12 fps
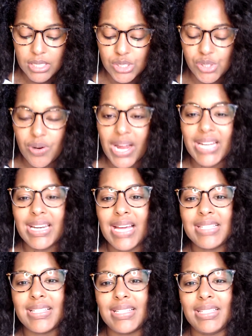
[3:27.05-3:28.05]
Try
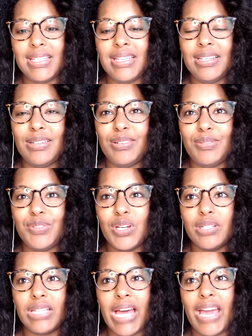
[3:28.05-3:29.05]
not to live
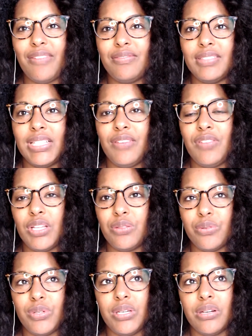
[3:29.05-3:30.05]
your life living
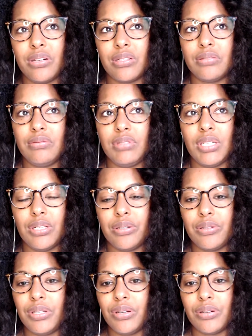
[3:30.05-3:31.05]
through
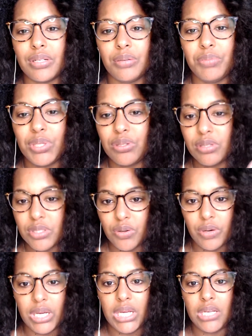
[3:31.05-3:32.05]
your computer
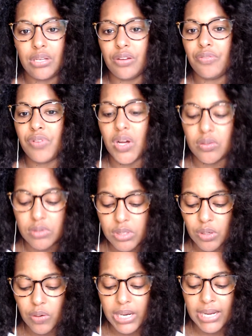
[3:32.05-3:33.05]
screen, your phone
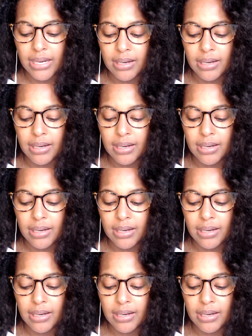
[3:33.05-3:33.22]
screen.